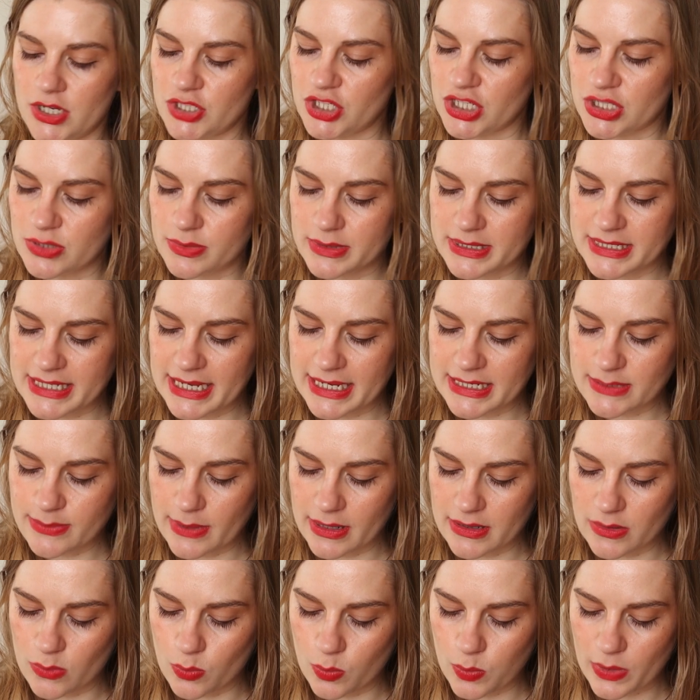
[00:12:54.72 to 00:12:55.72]
Just want to say as
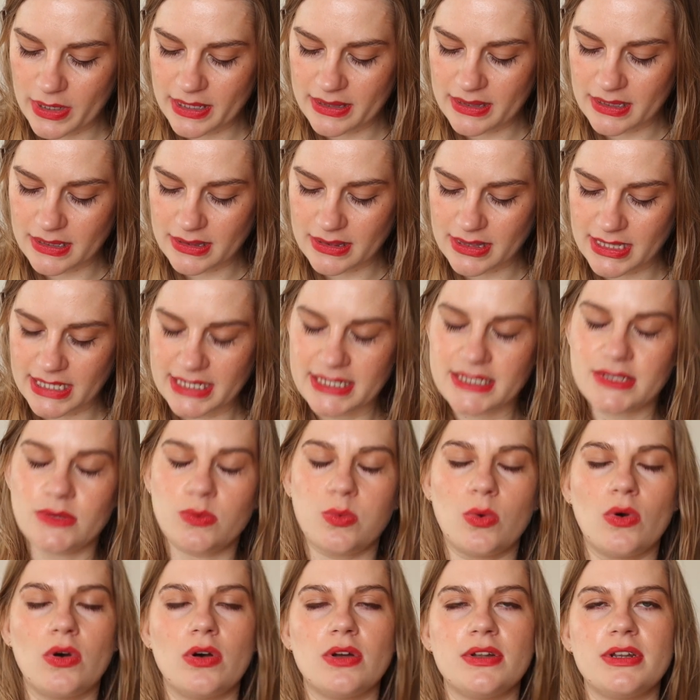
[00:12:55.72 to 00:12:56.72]
well, with
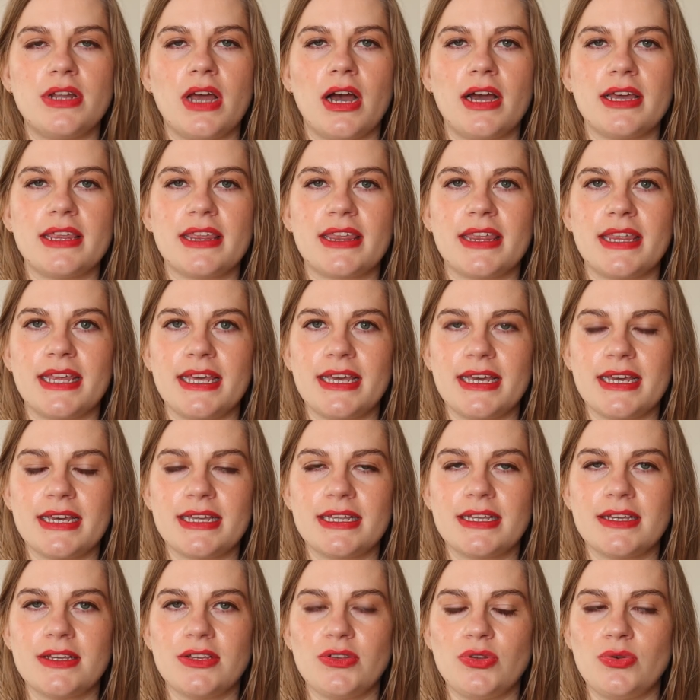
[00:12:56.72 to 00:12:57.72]
this one, I
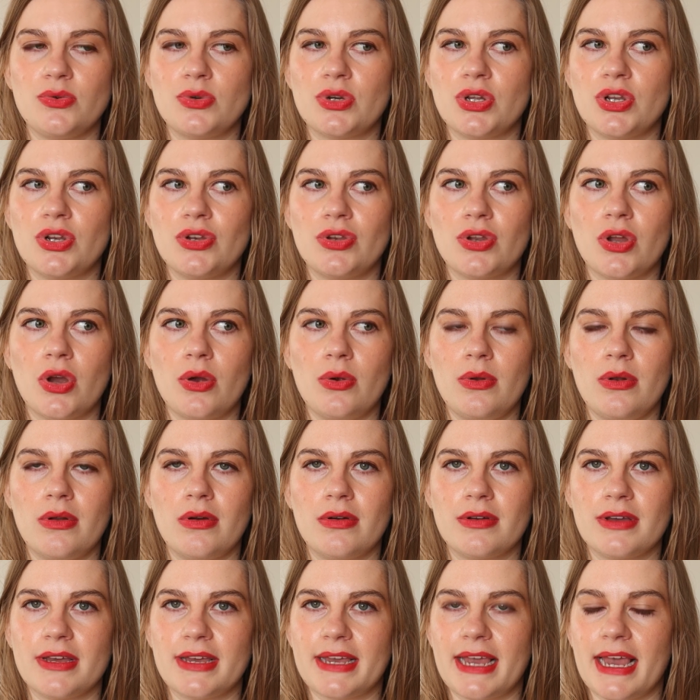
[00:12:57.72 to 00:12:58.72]
think you can no
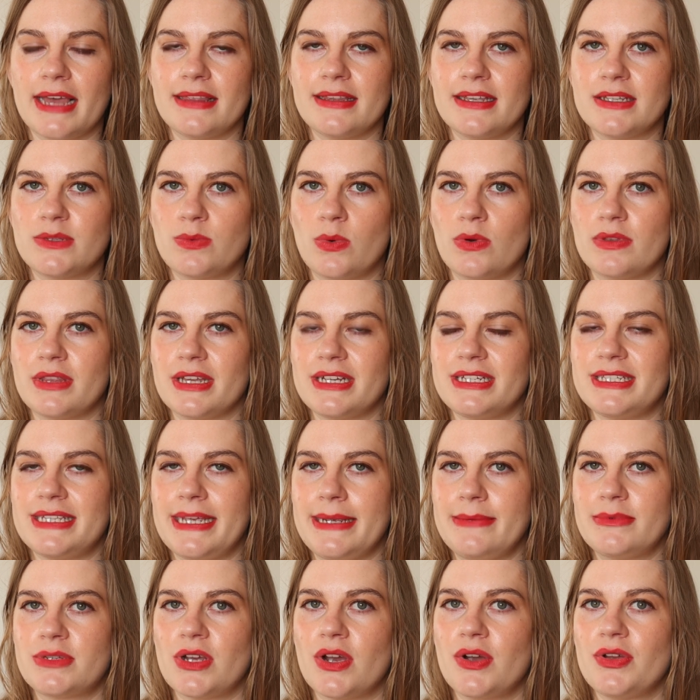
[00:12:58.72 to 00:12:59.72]
longer get this one. They
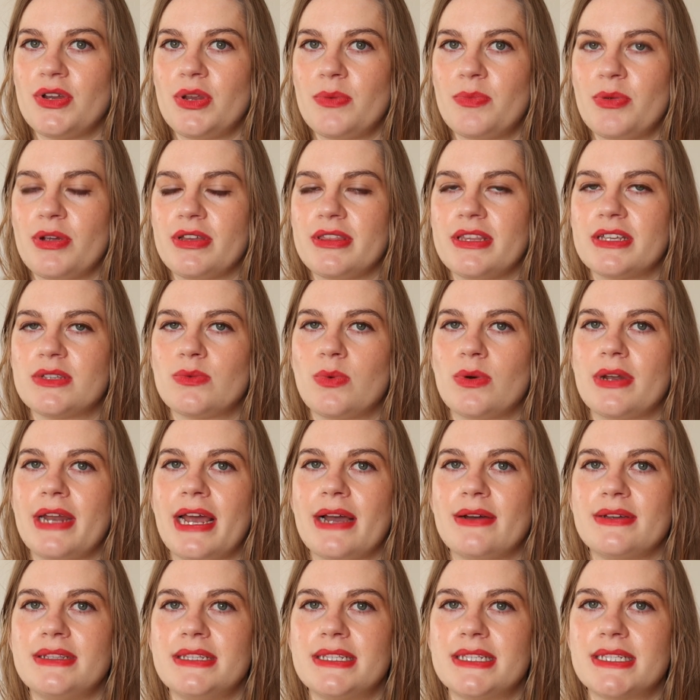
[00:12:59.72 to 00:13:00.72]
seem to only bring this one
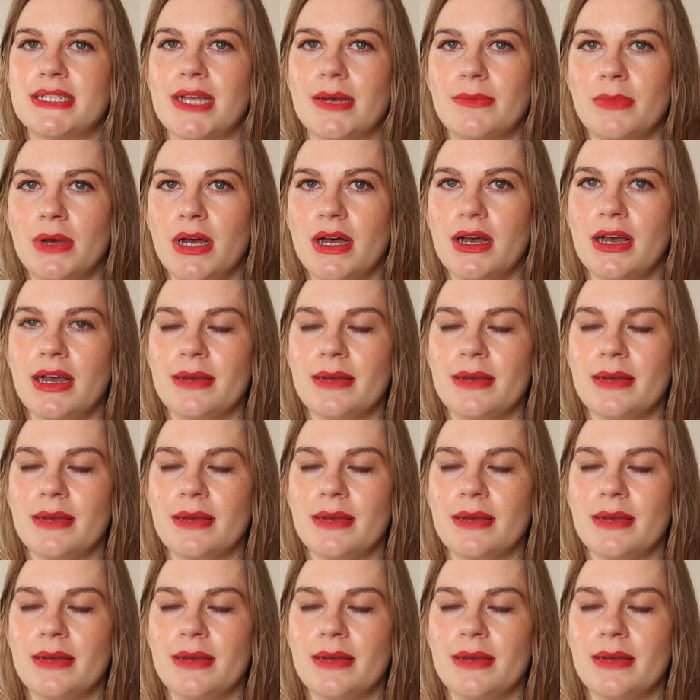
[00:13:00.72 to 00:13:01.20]
out in summer.